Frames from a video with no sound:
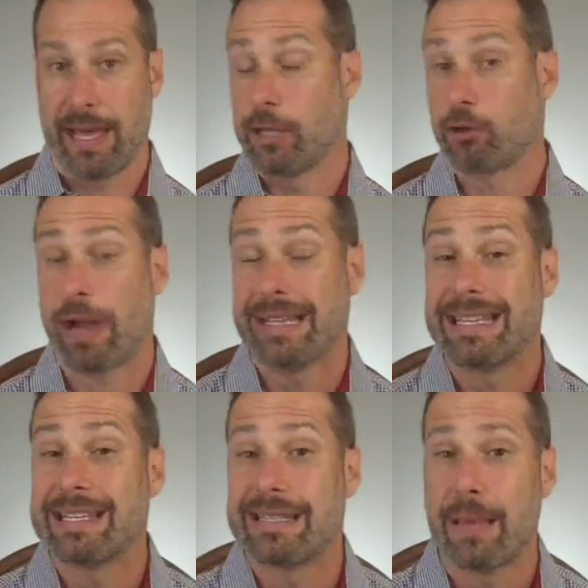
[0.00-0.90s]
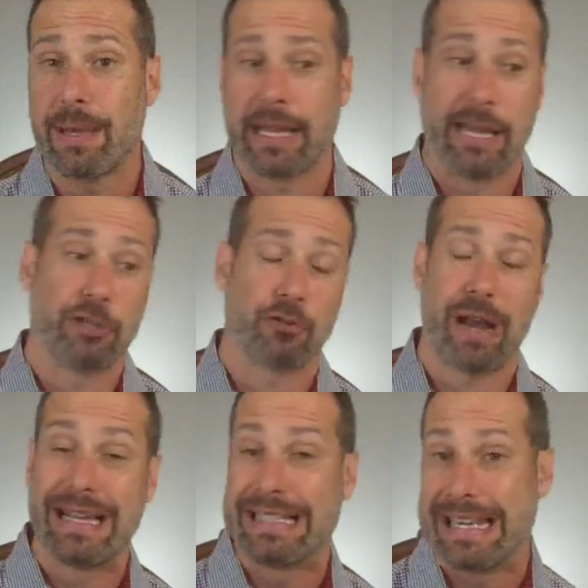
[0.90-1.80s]
And it's trying to stimulate, it's
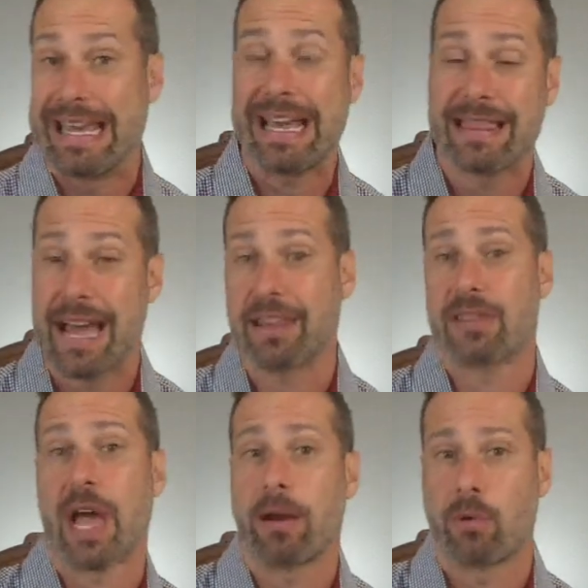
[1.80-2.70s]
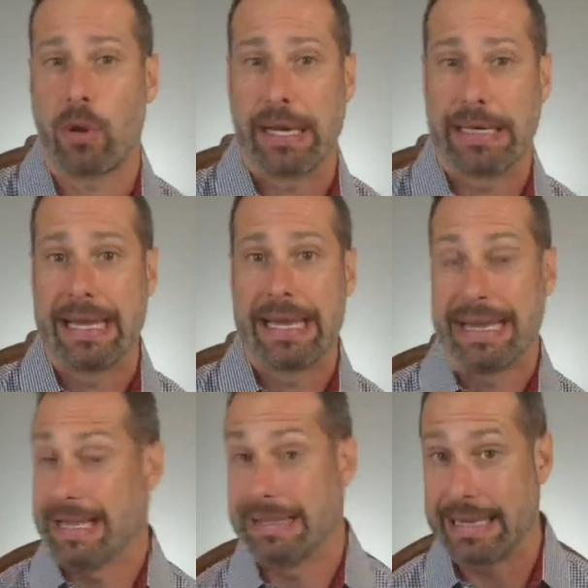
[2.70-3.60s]
trying to kick that thyroid
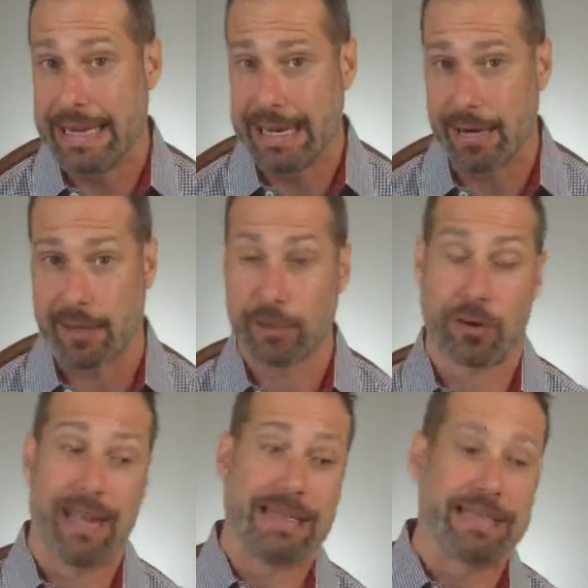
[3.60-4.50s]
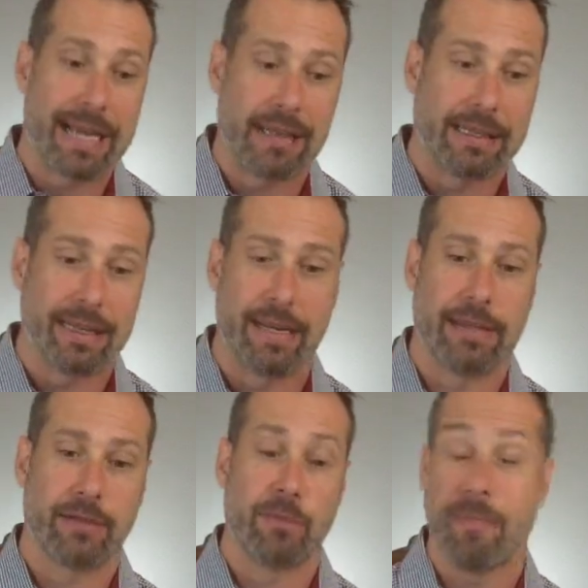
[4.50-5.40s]
into gear. It's trying to tell it
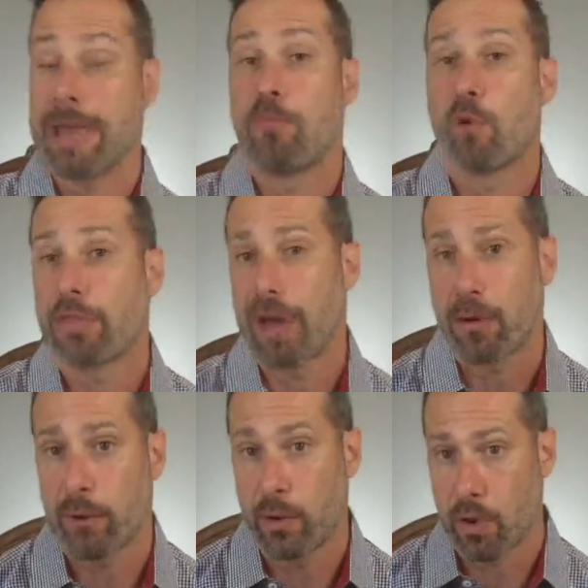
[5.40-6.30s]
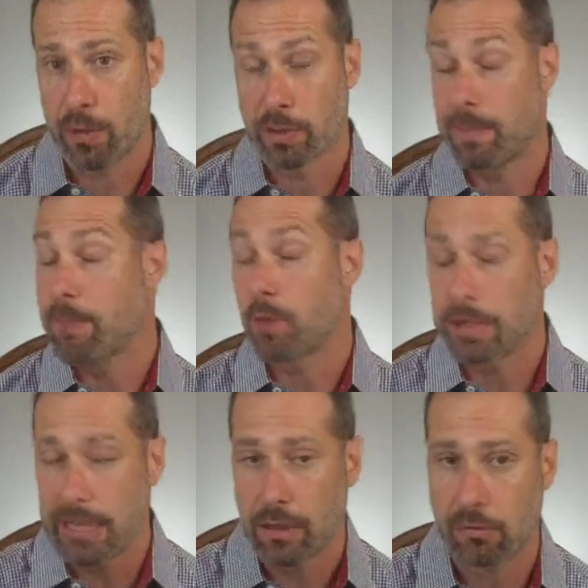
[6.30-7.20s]
to make more thyroid hormones, make more
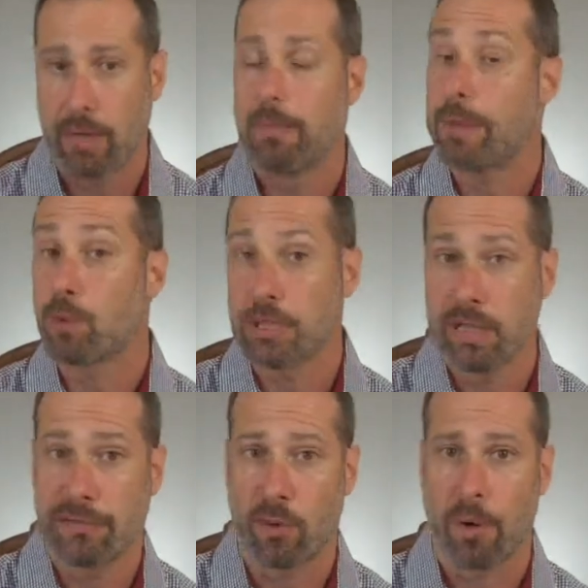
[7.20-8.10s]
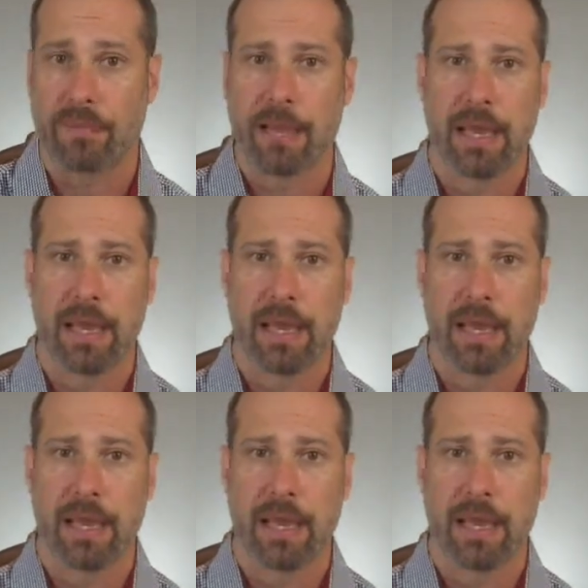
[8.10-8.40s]
T3, make more T4.